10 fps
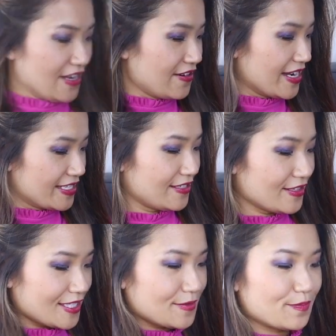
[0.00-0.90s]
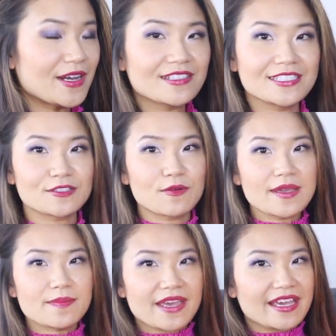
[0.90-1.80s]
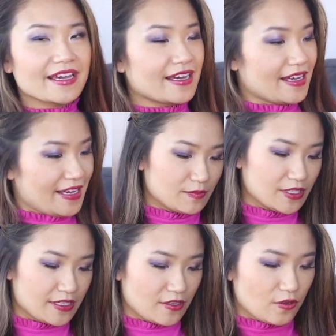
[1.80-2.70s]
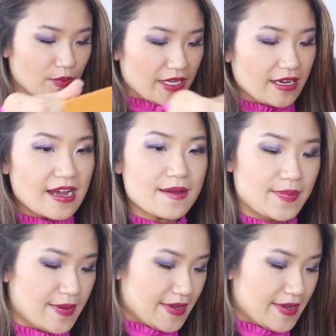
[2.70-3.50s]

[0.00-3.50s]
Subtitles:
All right, so this box is quite big, so I'm just gonna open it up,